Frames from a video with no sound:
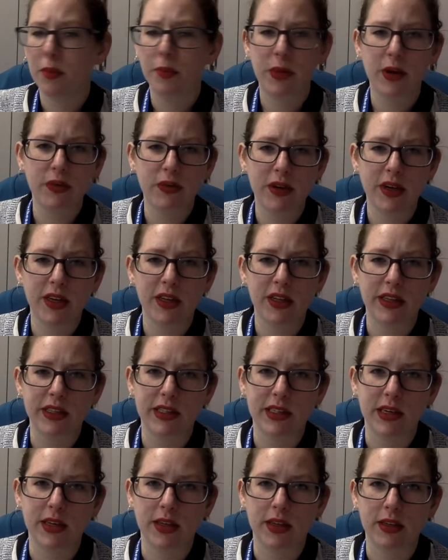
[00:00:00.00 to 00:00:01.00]
But
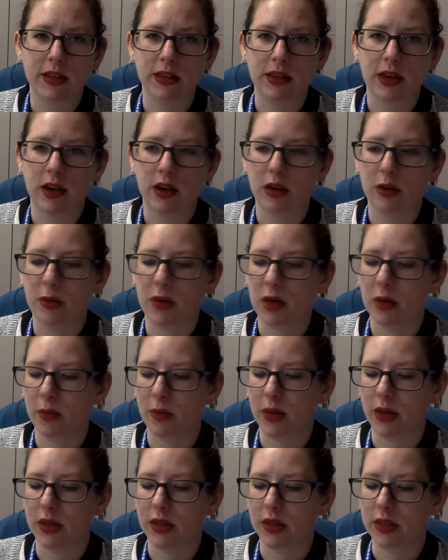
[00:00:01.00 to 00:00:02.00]
realistically, it's not going to be a
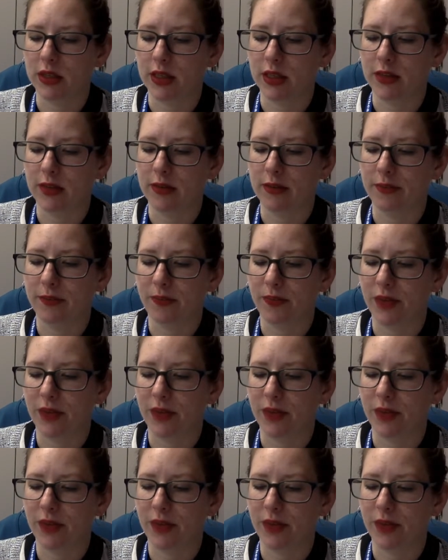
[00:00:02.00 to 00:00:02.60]
big deal